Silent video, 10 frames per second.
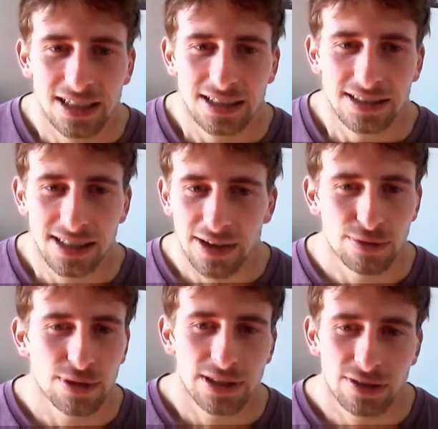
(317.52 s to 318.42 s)

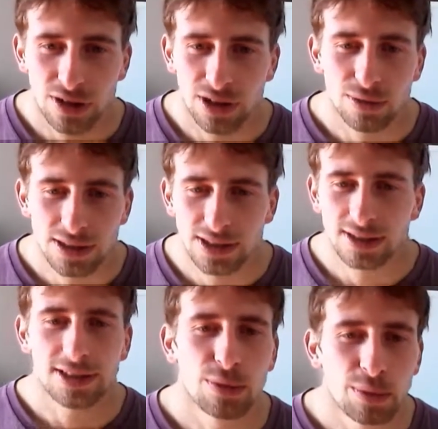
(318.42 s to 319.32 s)
slavery has only
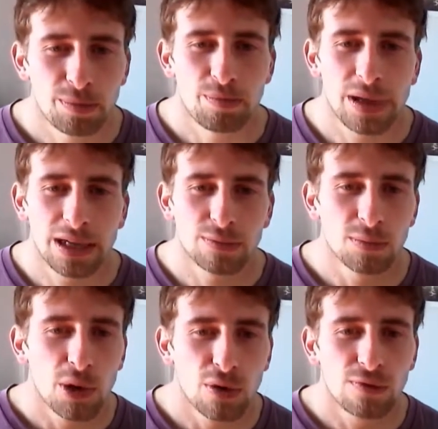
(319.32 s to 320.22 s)
recently been
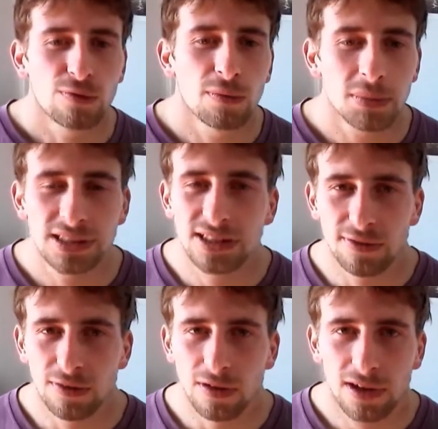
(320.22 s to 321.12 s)
removed from
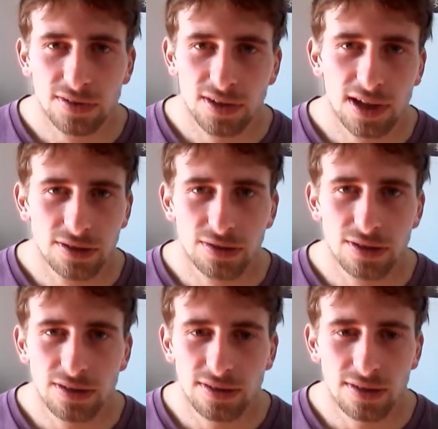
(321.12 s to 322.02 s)
civilized
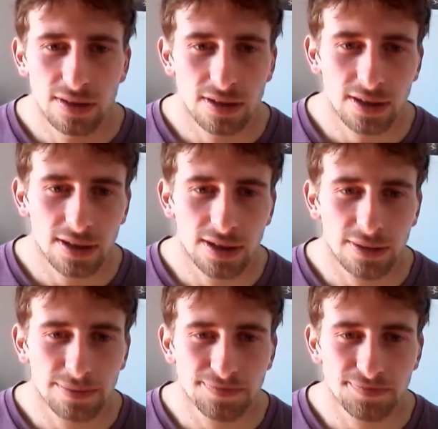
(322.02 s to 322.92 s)
countries.
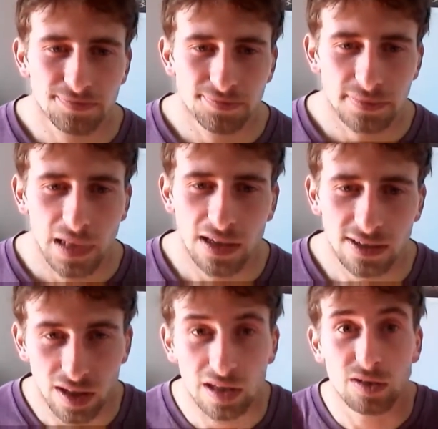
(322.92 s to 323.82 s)
I
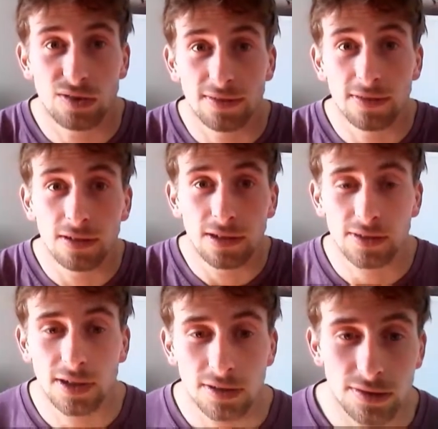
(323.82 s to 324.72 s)
say
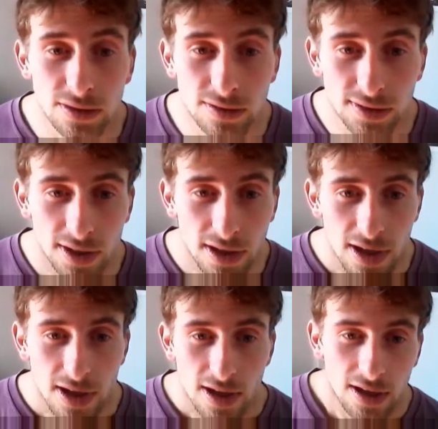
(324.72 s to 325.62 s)
civilized countries
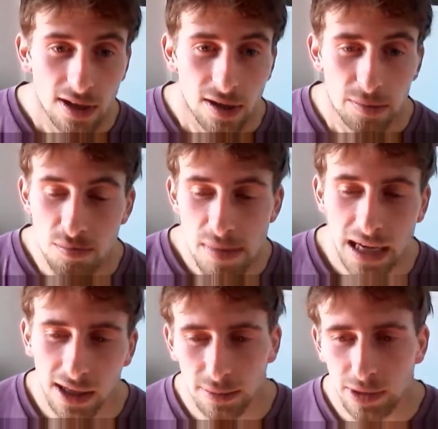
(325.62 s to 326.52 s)

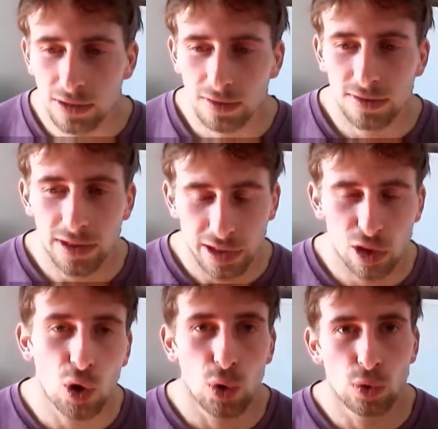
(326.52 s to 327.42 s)
merely because they're
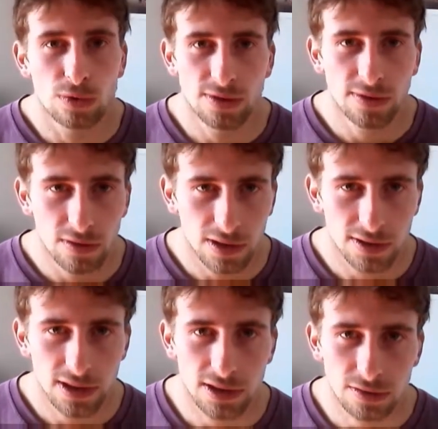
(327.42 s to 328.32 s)
called
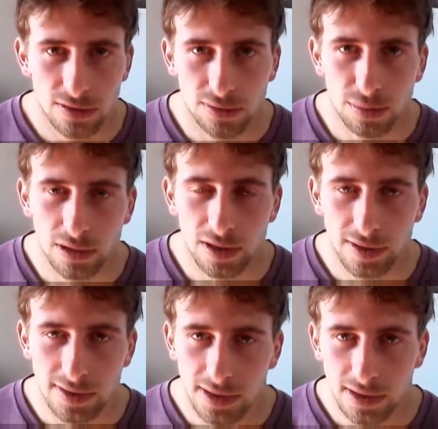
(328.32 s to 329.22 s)
civilized countries by
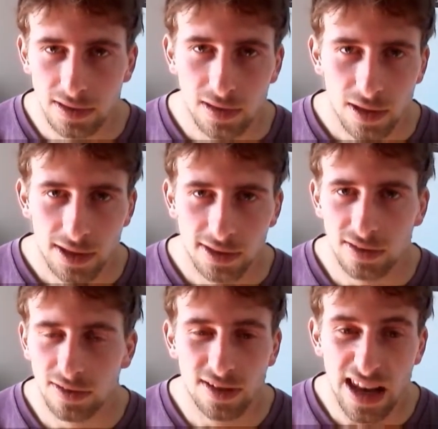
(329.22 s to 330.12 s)

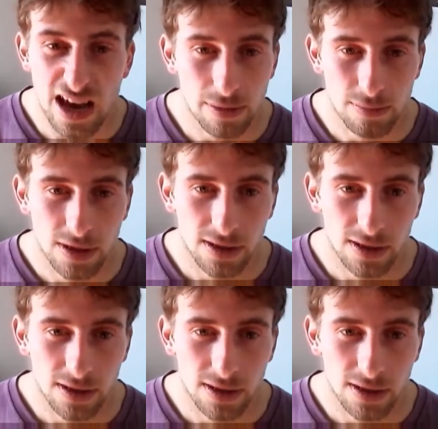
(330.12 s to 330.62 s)
just a name.